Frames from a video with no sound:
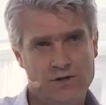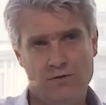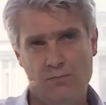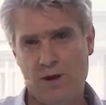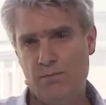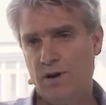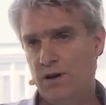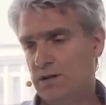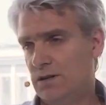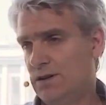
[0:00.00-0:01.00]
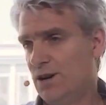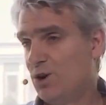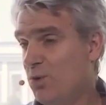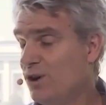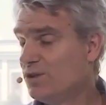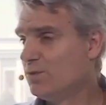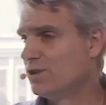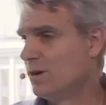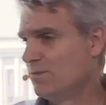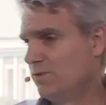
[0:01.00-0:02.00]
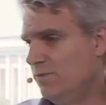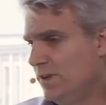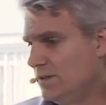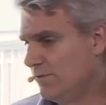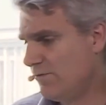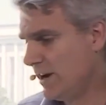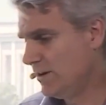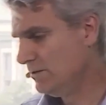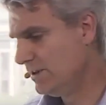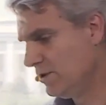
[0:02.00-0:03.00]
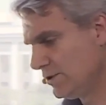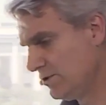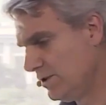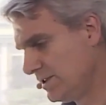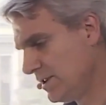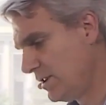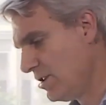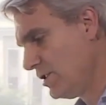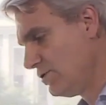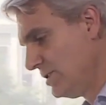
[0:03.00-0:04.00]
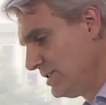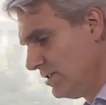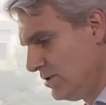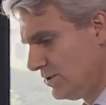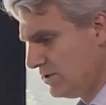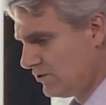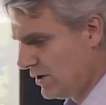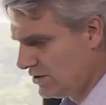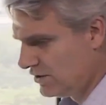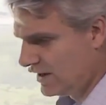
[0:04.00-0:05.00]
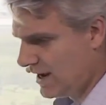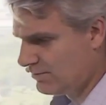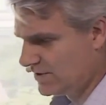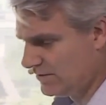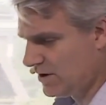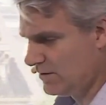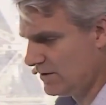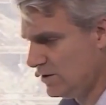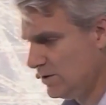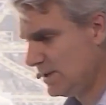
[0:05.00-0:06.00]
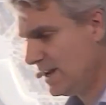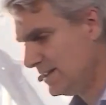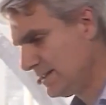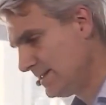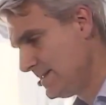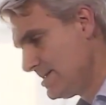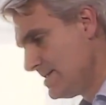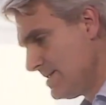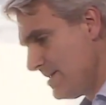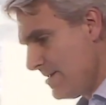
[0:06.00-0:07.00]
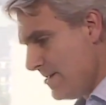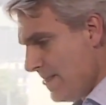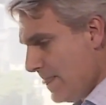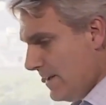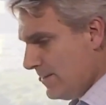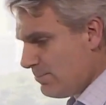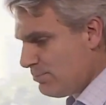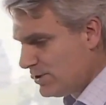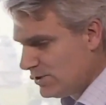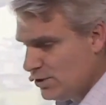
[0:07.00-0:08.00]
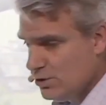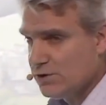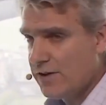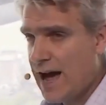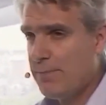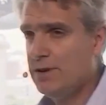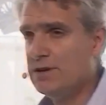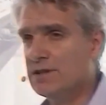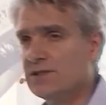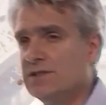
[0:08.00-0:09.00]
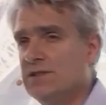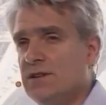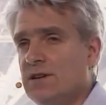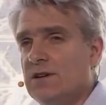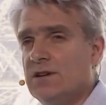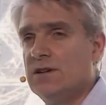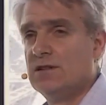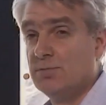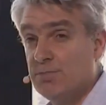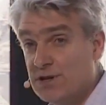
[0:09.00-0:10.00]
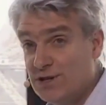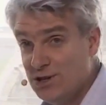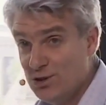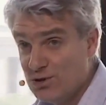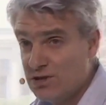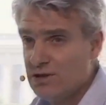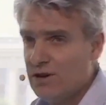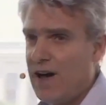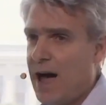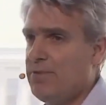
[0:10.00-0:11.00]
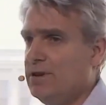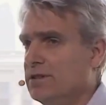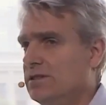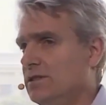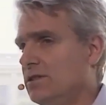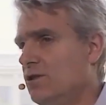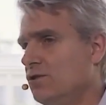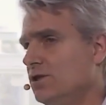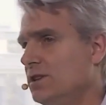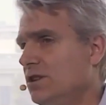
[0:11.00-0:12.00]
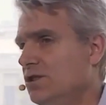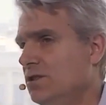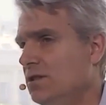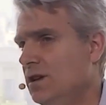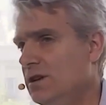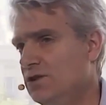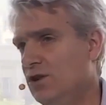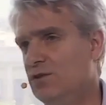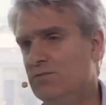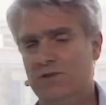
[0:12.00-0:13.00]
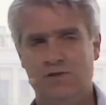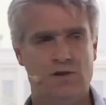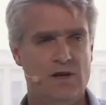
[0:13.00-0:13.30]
to remember a quote which comes from Viktor Frankl, the Austrian psychiatrist and concentration camp survivor, who says, the pursuit of happiness is a contradiction in terms.